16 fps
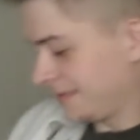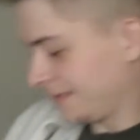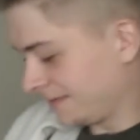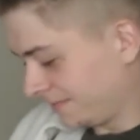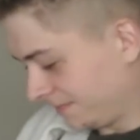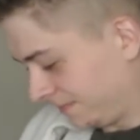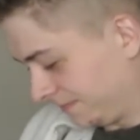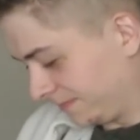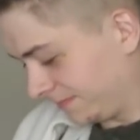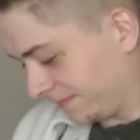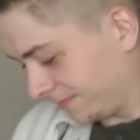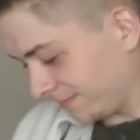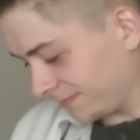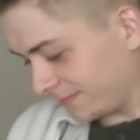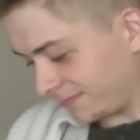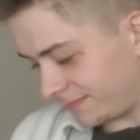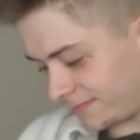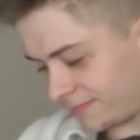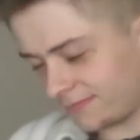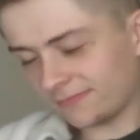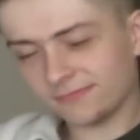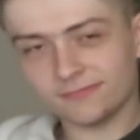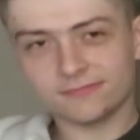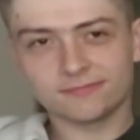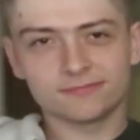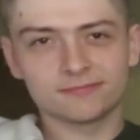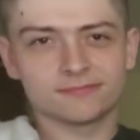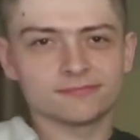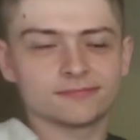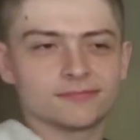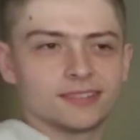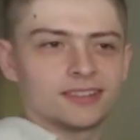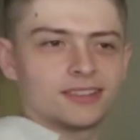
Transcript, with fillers: fun for him. What were you doing?